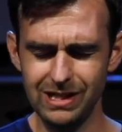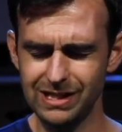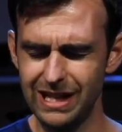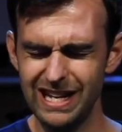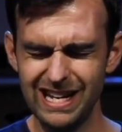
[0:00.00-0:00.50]

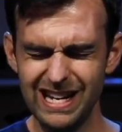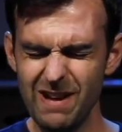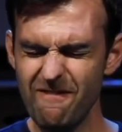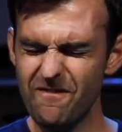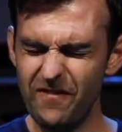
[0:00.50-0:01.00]
said,
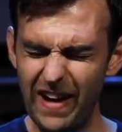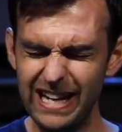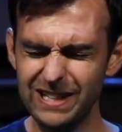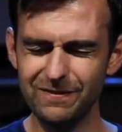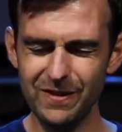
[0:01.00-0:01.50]

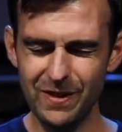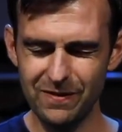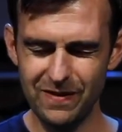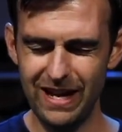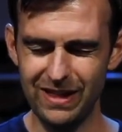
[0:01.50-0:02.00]
fight for the
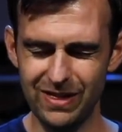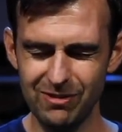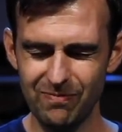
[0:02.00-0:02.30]
faith.